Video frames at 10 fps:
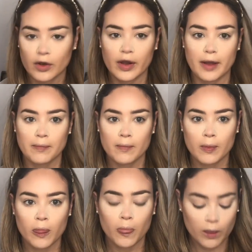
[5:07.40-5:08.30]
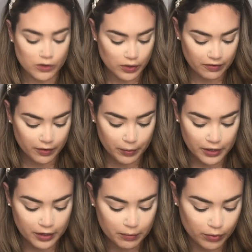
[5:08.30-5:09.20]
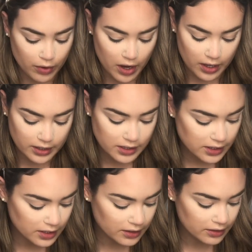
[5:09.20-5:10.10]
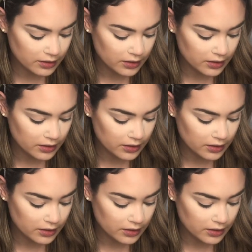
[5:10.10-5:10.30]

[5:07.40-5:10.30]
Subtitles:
Okay, so I feel pretty good bronzed.